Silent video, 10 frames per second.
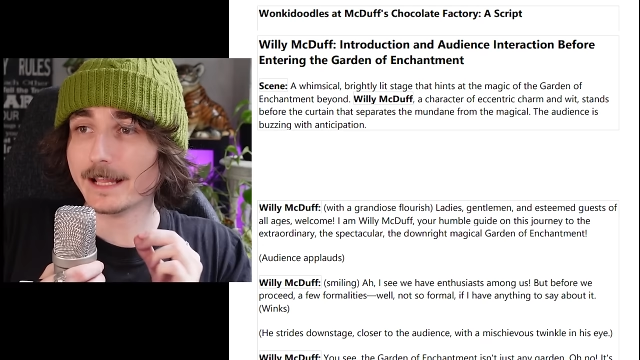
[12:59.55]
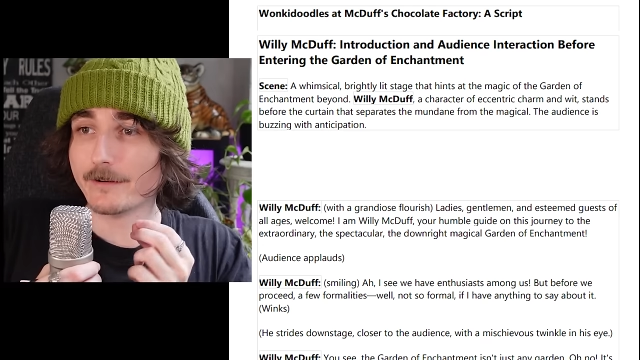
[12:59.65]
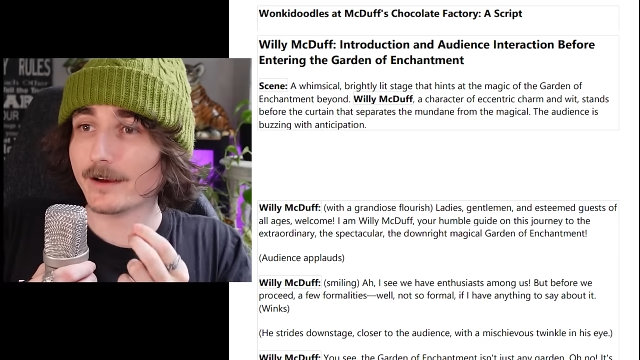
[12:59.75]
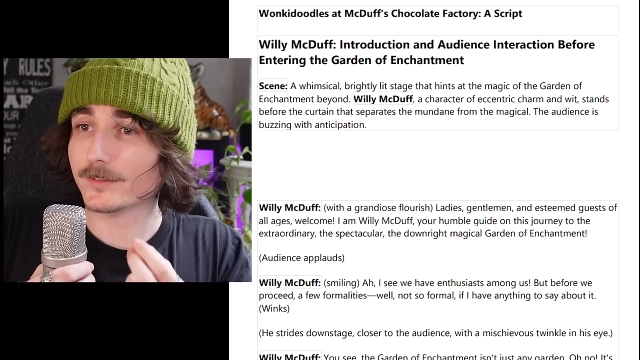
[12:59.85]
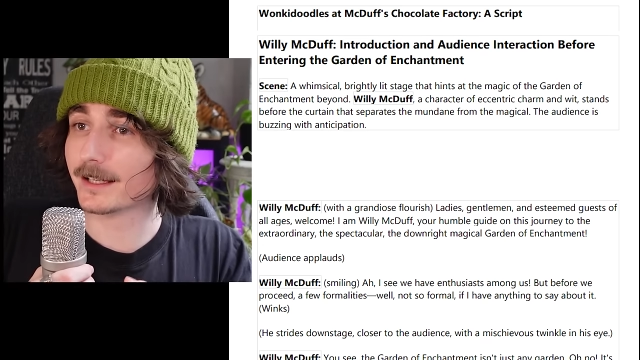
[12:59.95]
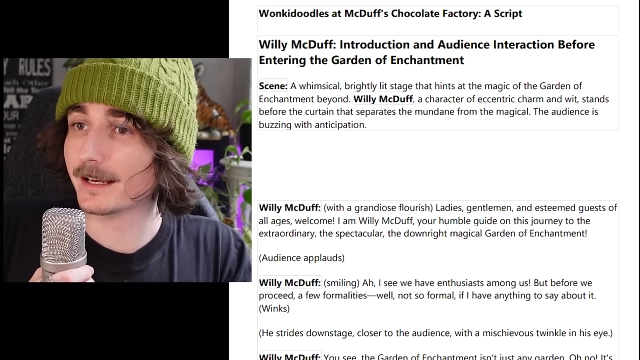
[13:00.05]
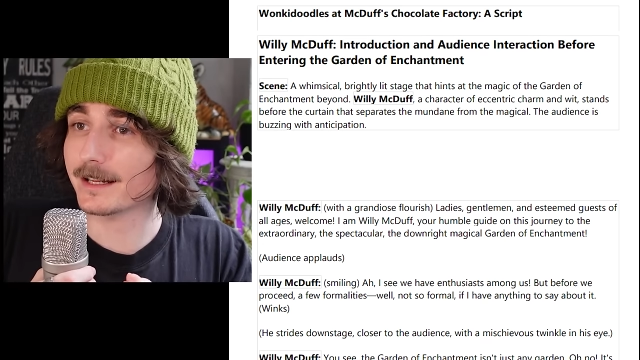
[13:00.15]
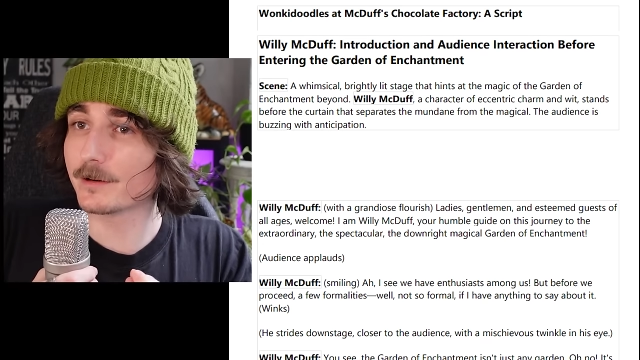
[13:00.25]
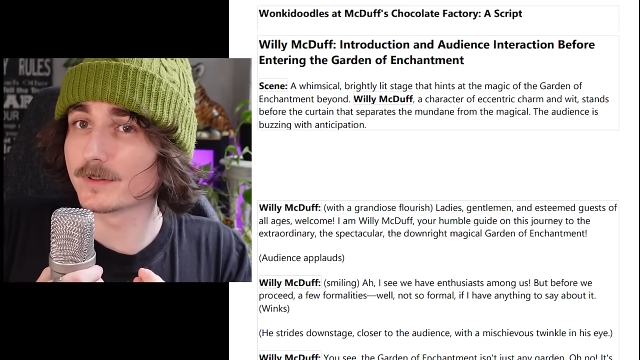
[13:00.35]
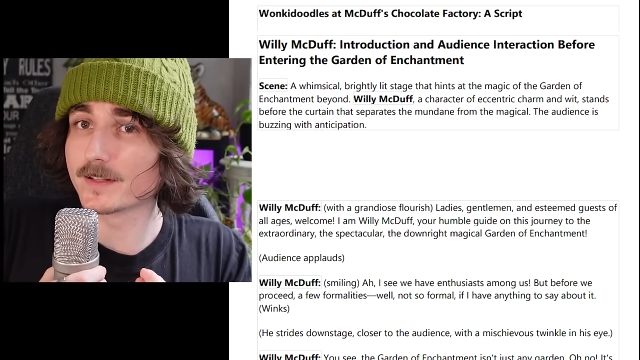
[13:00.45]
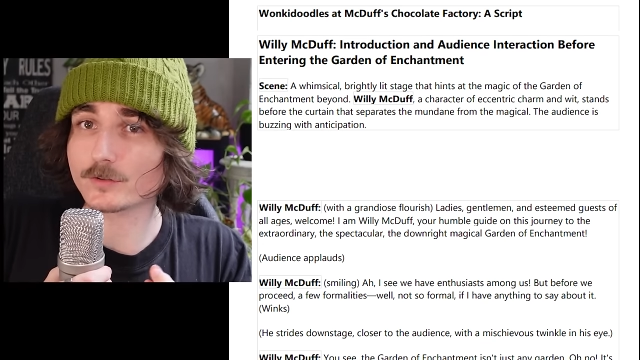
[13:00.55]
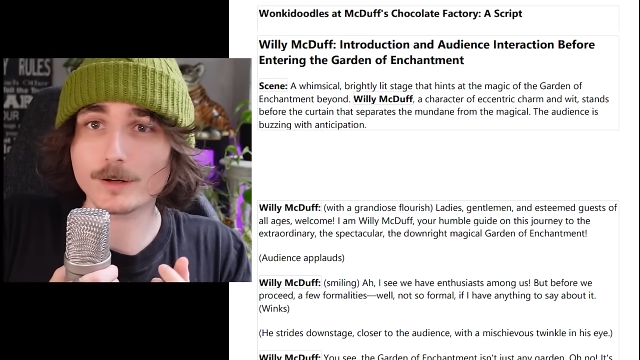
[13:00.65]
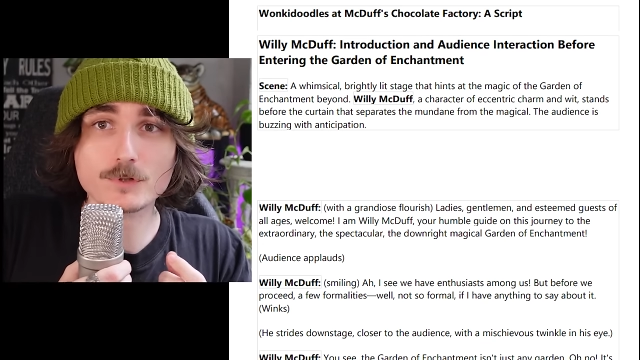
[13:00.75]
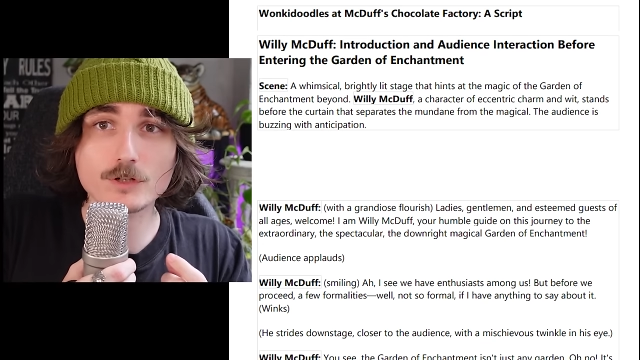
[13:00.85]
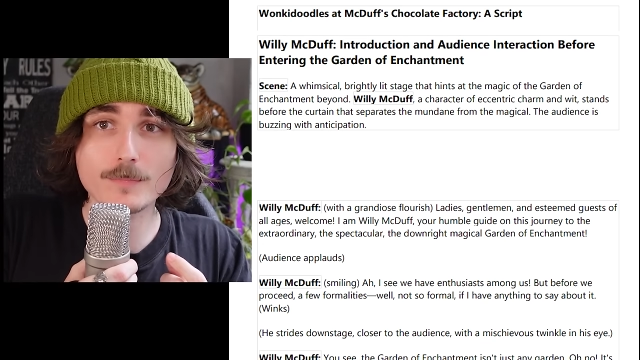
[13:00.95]
Now, out the gate here with the
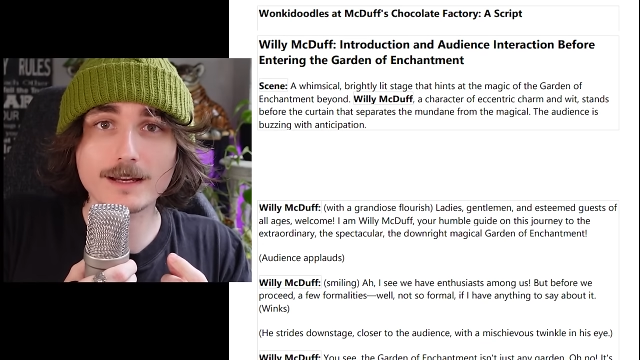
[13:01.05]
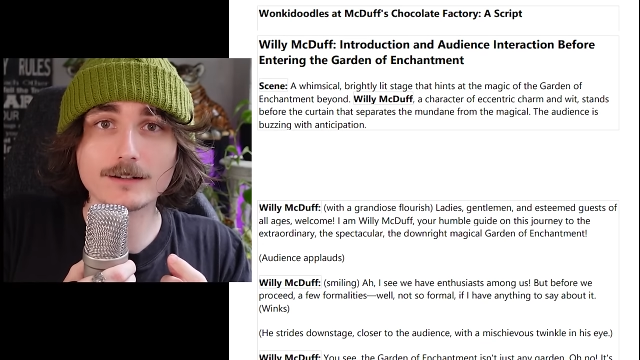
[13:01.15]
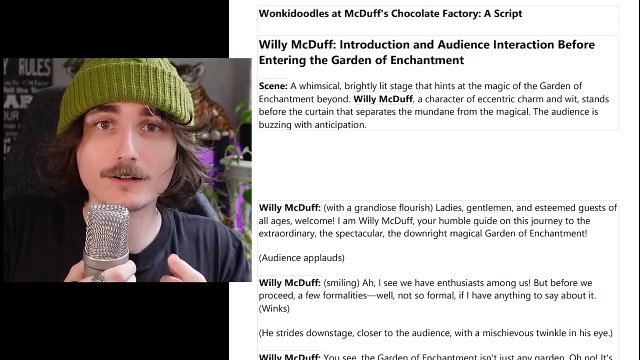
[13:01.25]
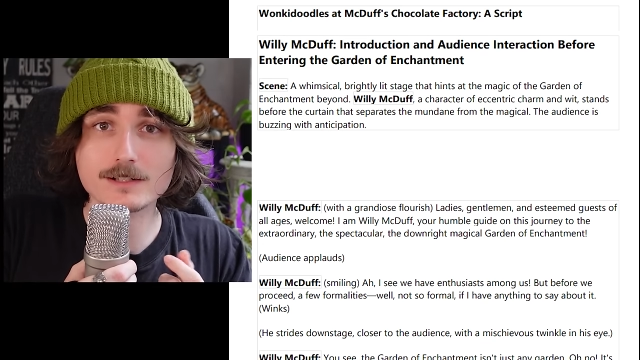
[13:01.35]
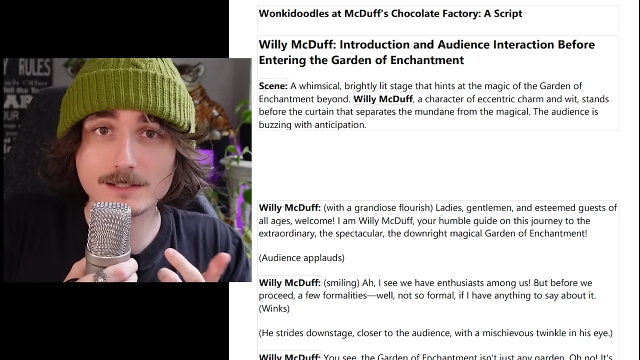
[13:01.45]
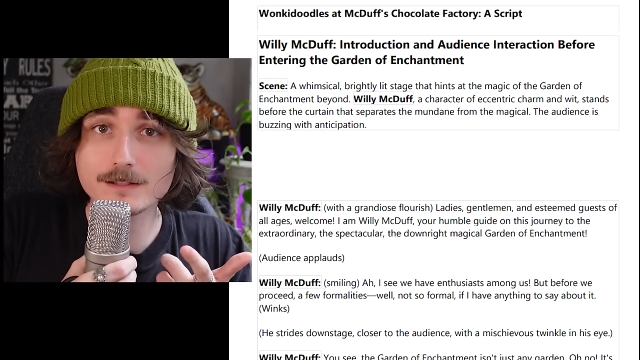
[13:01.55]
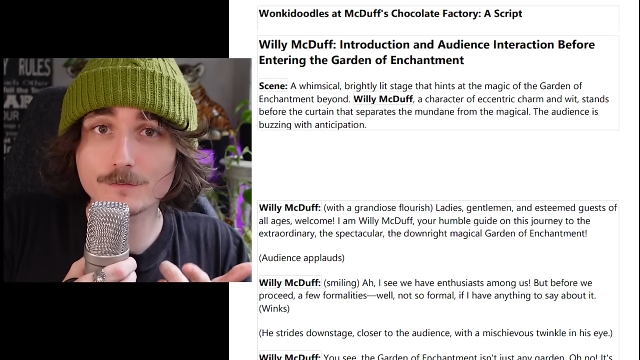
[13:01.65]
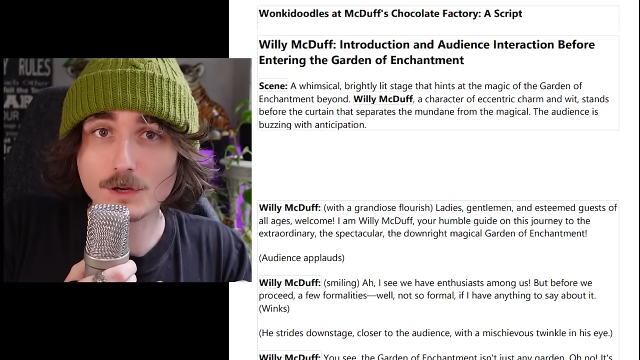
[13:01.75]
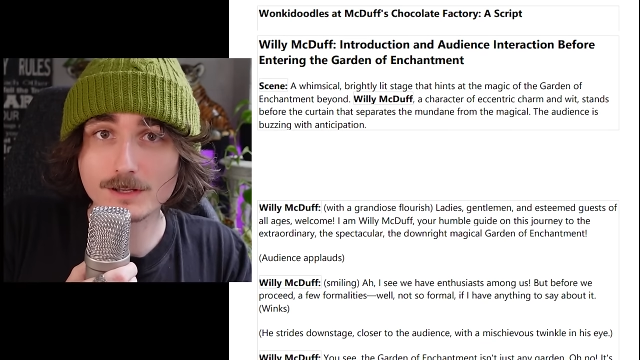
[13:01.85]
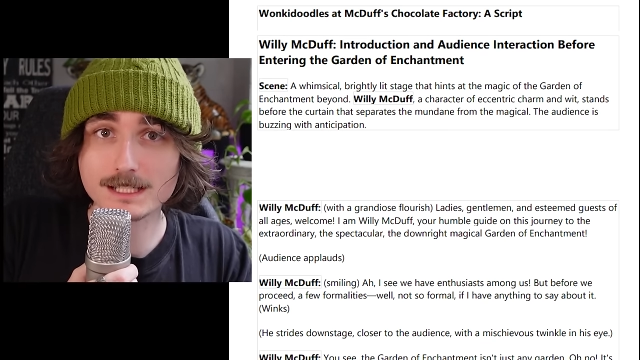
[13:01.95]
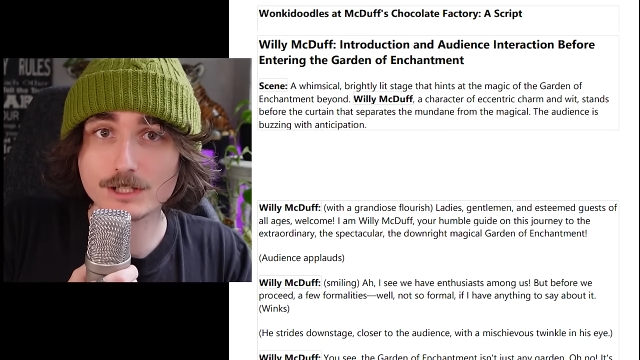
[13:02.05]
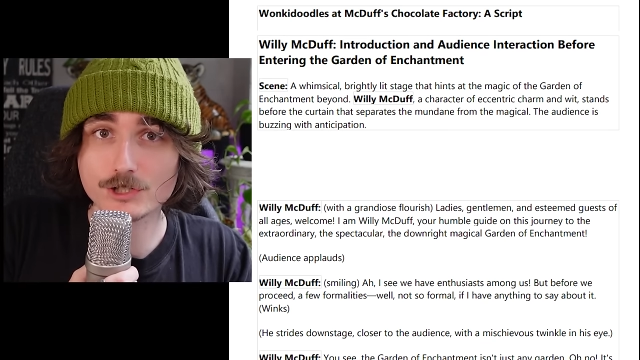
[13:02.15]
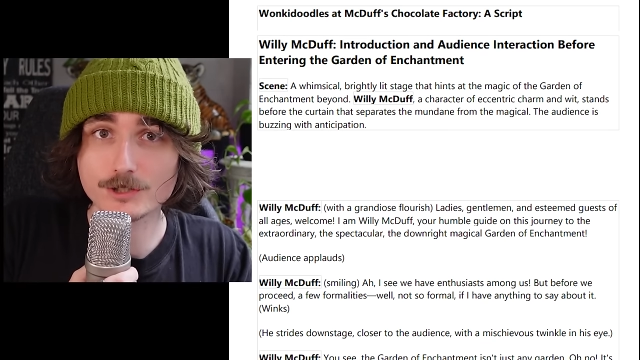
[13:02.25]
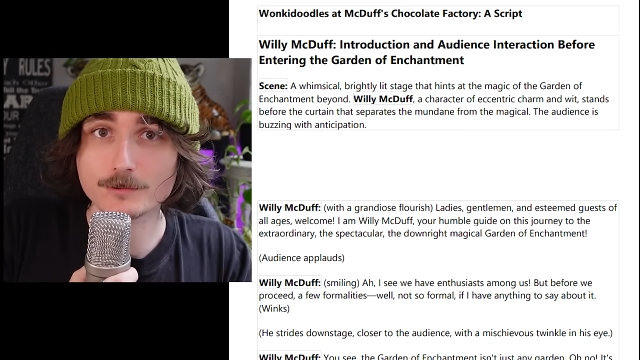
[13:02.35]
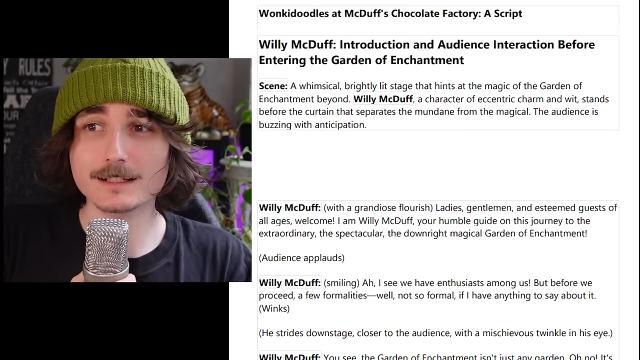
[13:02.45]
script, you may notice the first
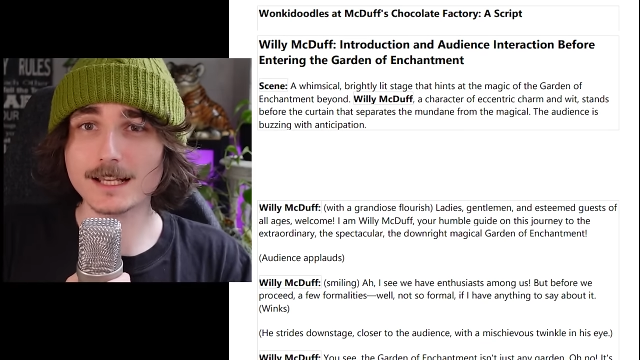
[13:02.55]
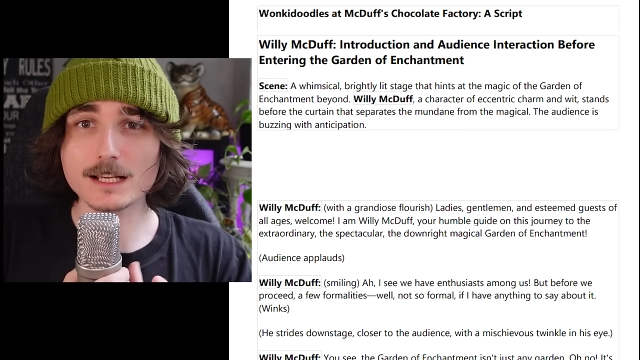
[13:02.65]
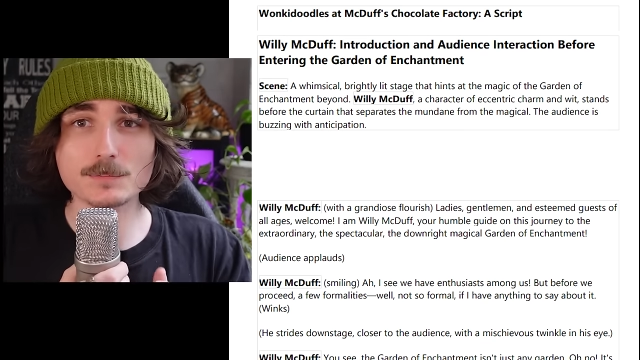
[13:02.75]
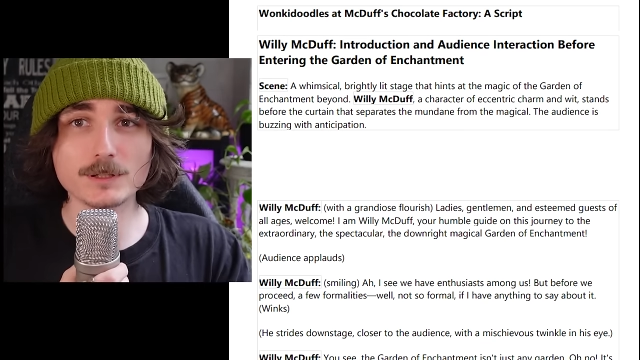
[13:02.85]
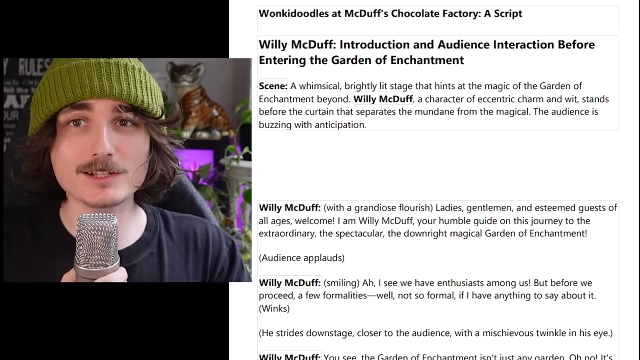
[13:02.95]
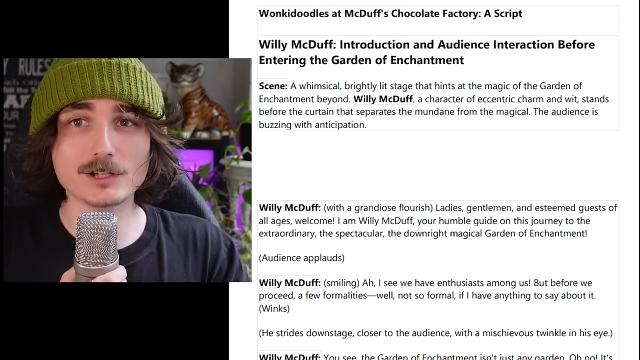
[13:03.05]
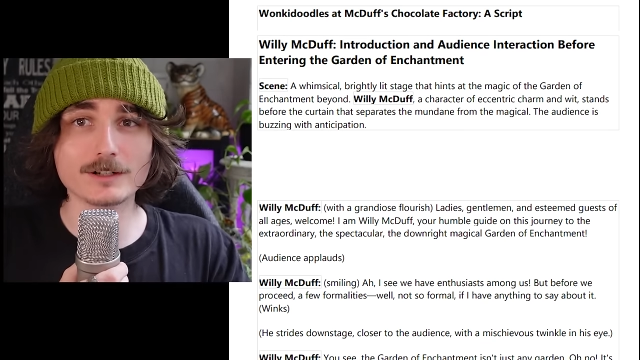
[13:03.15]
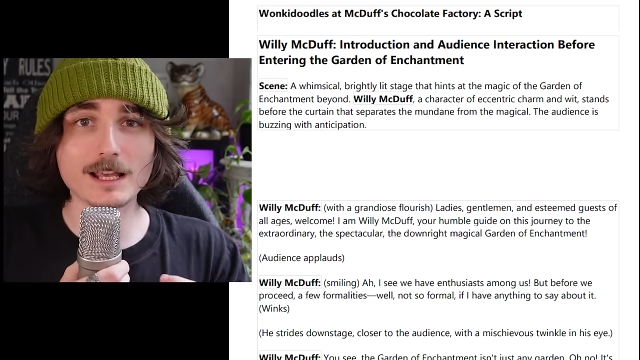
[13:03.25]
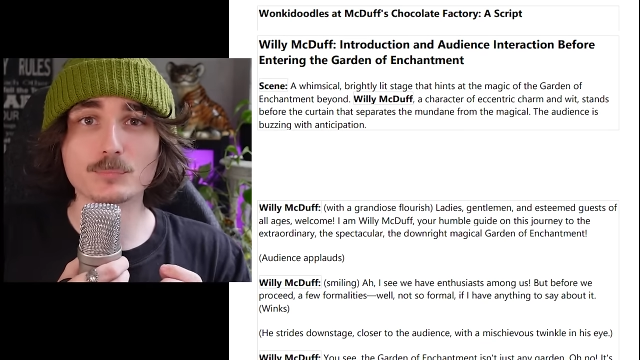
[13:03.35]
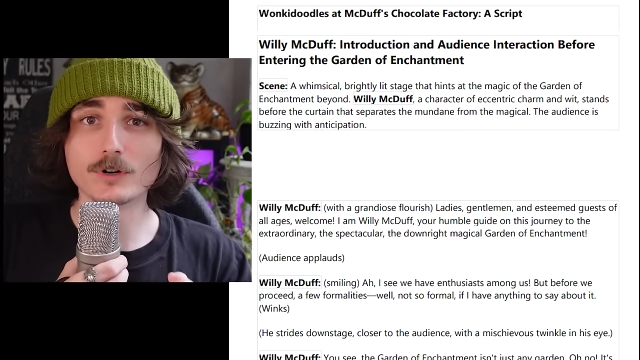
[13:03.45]
issue. It takes place on a